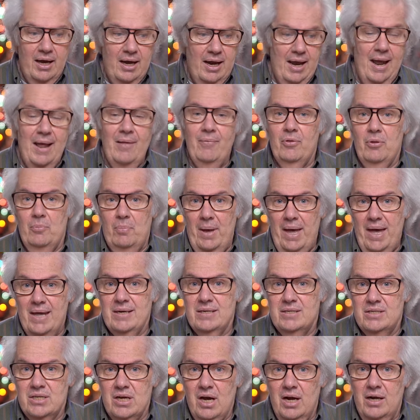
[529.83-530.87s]
and the
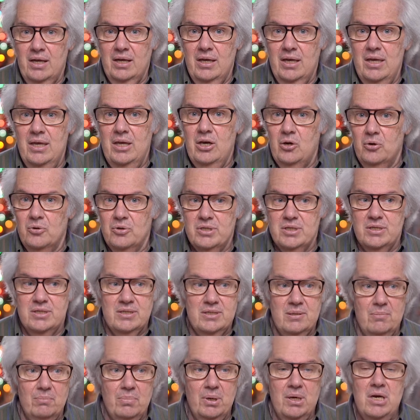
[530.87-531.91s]
Panasonic
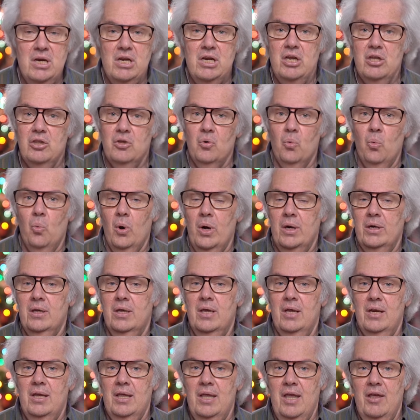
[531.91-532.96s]
ecosystem, but neither one
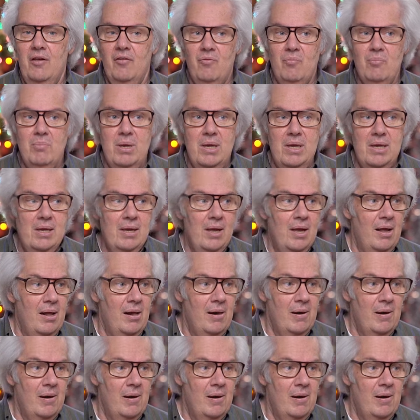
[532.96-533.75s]
can give me